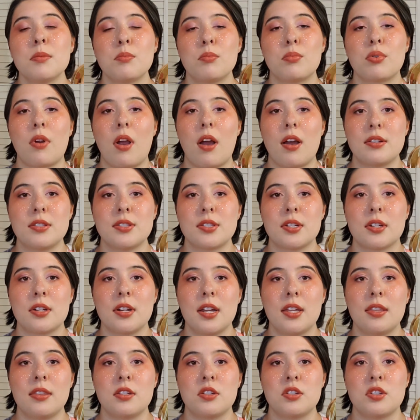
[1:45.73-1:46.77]
bronzer
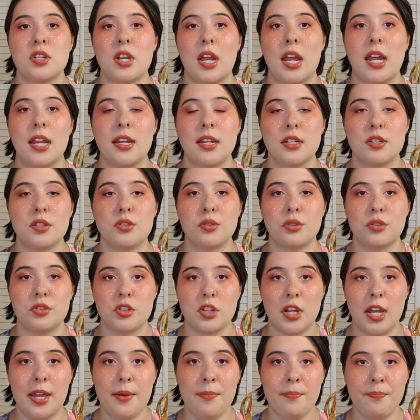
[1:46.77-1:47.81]
in the shade
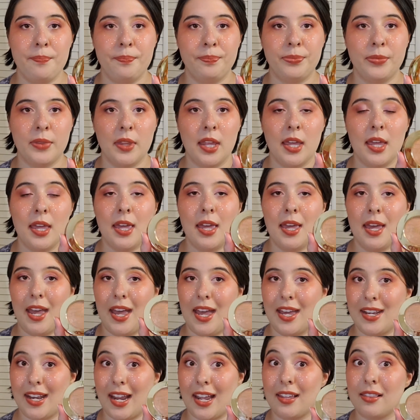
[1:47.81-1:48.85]
Dolce,
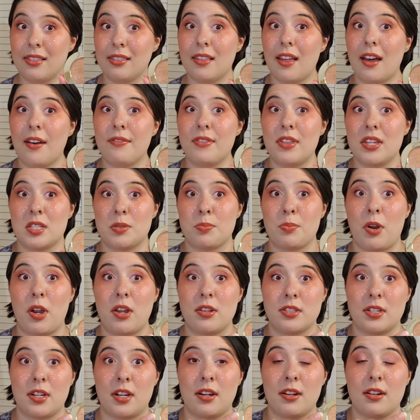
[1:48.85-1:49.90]
and I love this
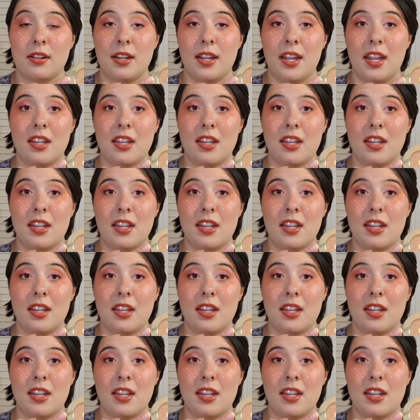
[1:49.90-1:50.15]
bronzer.